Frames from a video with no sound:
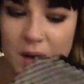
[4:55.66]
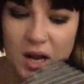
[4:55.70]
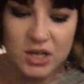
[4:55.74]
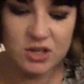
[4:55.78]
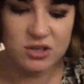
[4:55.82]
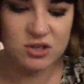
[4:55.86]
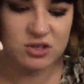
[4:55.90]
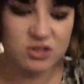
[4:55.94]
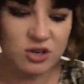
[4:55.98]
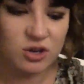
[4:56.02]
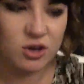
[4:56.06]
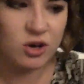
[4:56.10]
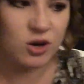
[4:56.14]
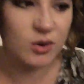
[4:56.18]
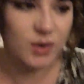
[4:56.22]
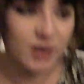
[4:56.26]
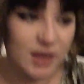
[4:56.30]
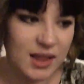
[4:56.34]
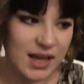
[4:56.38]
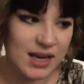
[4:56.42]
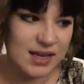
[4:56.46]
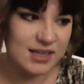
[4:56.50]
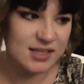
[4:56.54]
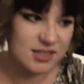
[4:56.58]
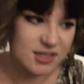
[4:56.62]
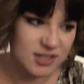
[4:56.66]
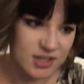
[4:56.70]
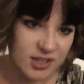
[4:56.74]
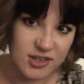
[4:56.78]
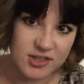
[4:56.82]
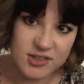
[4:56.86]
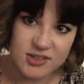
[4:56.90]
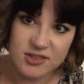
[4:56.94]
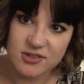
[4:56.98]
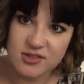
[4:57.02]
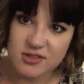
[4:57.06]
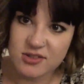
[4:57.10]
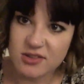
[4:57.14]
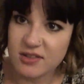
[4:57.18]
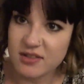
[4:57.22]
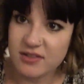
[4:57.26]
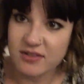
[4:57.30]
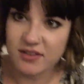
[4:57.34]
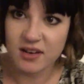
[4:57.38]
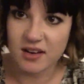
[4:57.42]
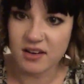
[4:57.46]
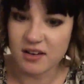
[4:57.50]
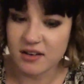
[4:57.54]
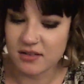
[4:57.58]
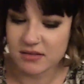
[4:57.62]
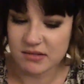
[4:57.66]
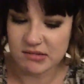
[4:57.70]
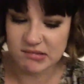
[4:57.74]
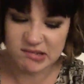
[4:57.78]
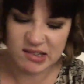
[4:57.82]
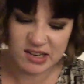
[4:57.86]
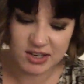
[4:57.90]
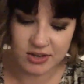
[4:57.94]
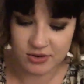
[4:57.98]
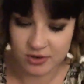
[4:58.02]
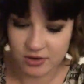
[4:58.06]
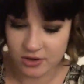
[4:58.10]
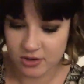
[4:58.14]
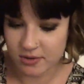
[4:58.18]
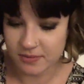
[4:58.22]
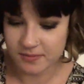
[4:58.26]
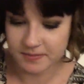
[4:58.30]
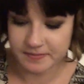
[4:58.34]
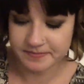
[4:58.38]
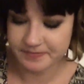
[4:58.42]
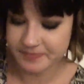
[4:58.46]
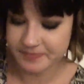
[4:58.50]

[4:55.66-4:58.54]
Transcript: just to go with like skirts and stuff, or I don't know,